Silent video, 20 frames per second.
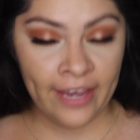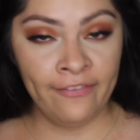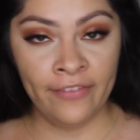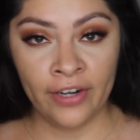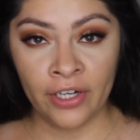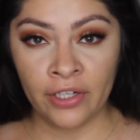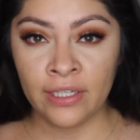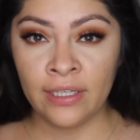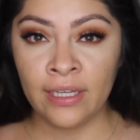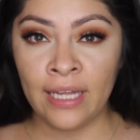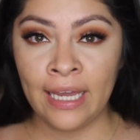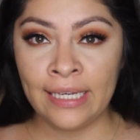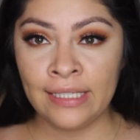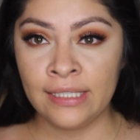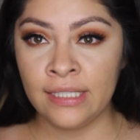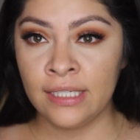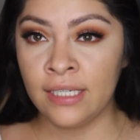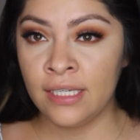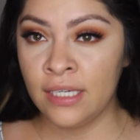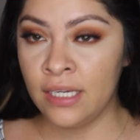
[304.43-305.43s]
a very
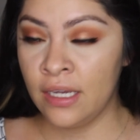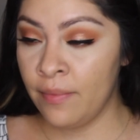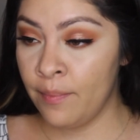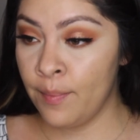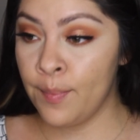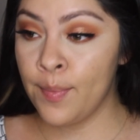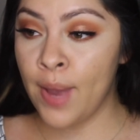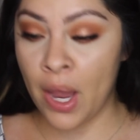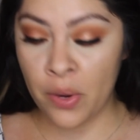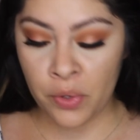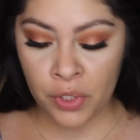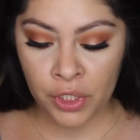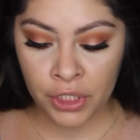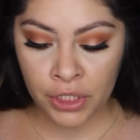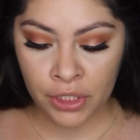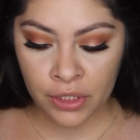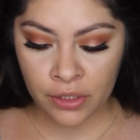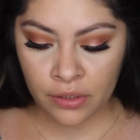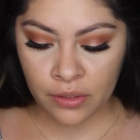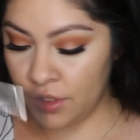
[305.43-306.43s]
light
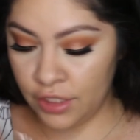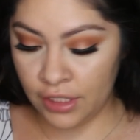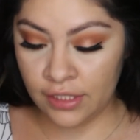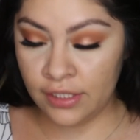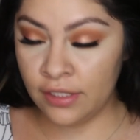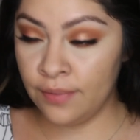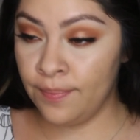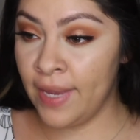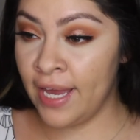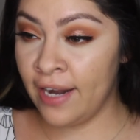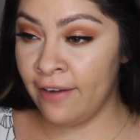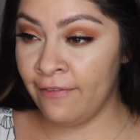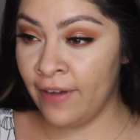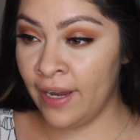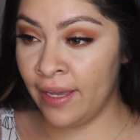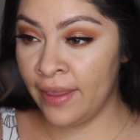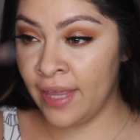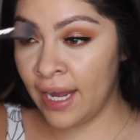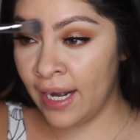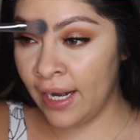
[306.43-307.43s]
powder just to
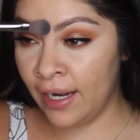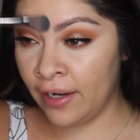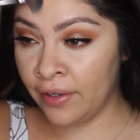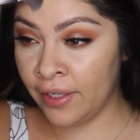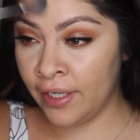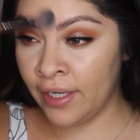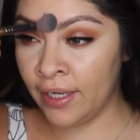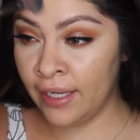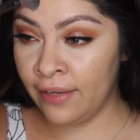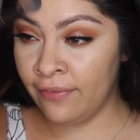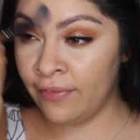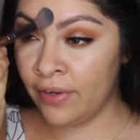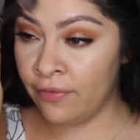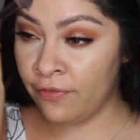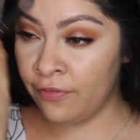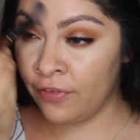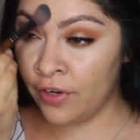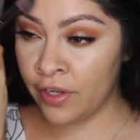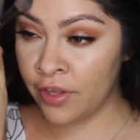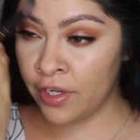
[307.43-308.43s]
mattify that area even
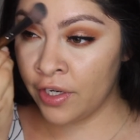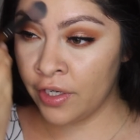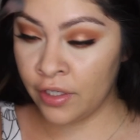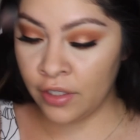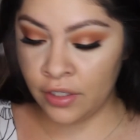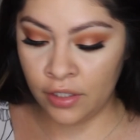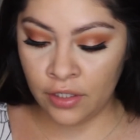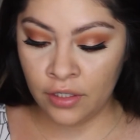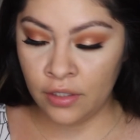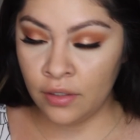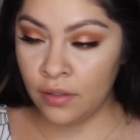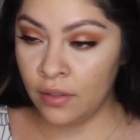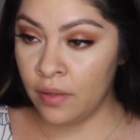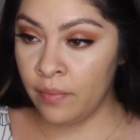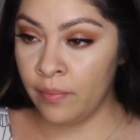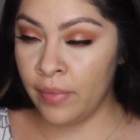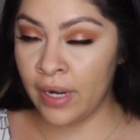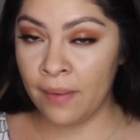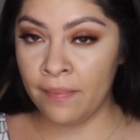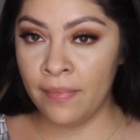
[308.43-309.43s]
further.
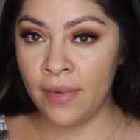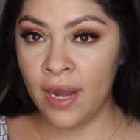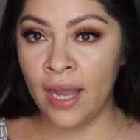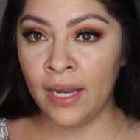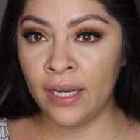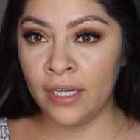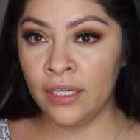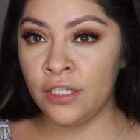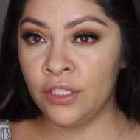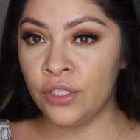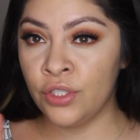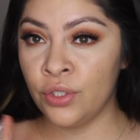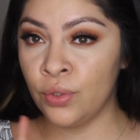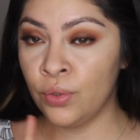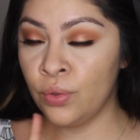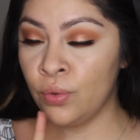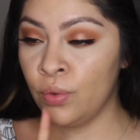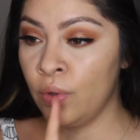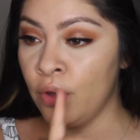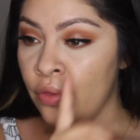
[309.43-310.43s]
But I'm not gonna
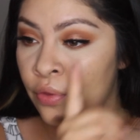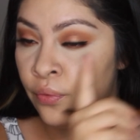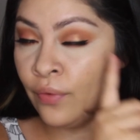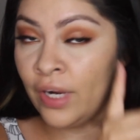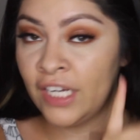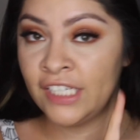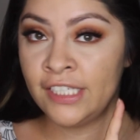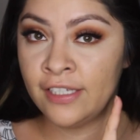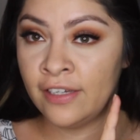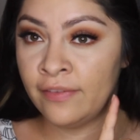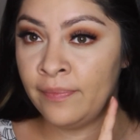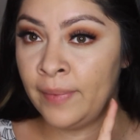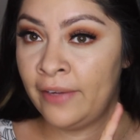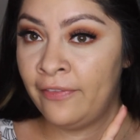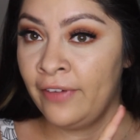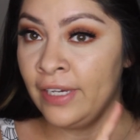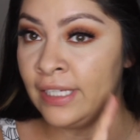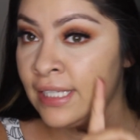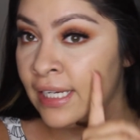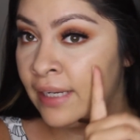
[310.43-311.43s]
do the rest of my
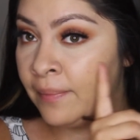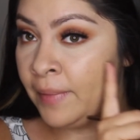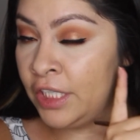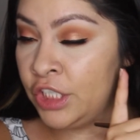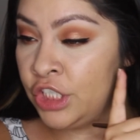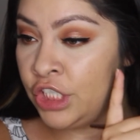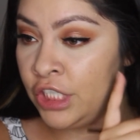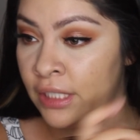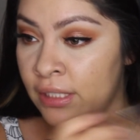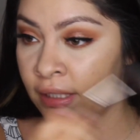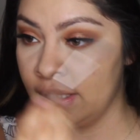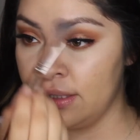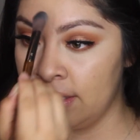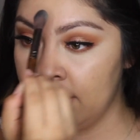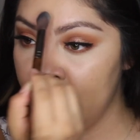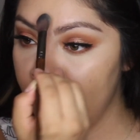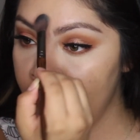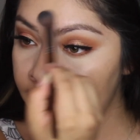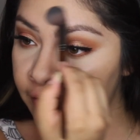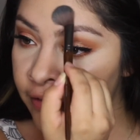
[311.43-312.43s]
face, like my cheeks and
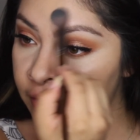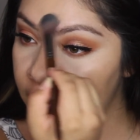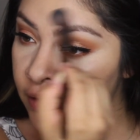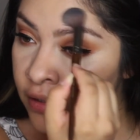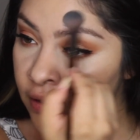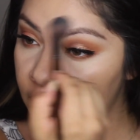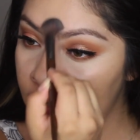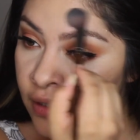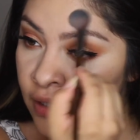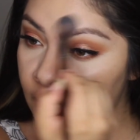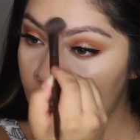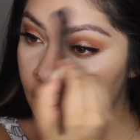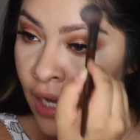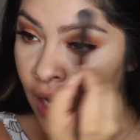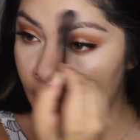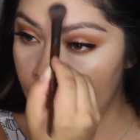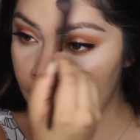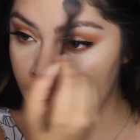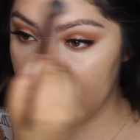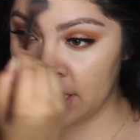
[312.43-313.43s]
stuff.
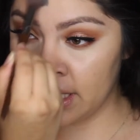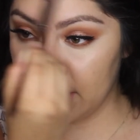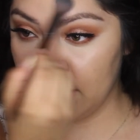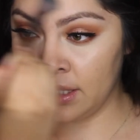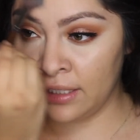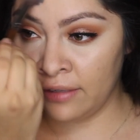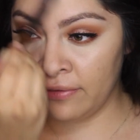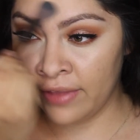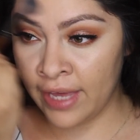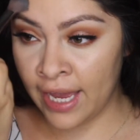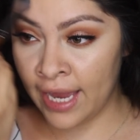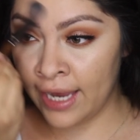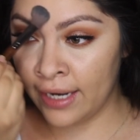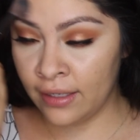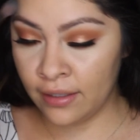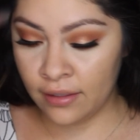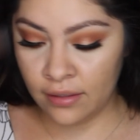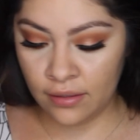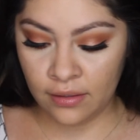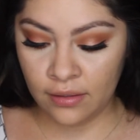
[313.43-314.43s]
I'm just gonna leave that
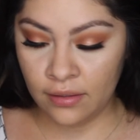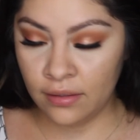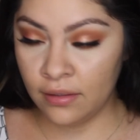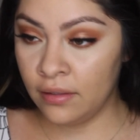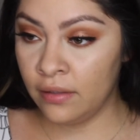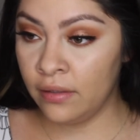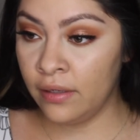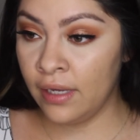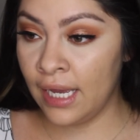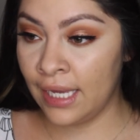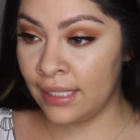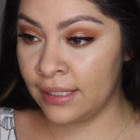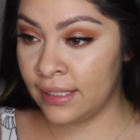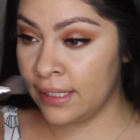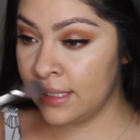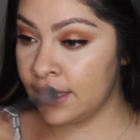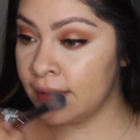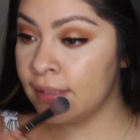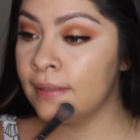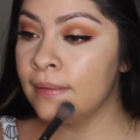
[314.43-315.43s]
as it
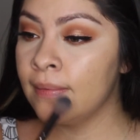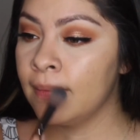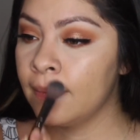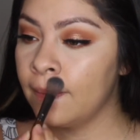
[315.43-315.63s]
is.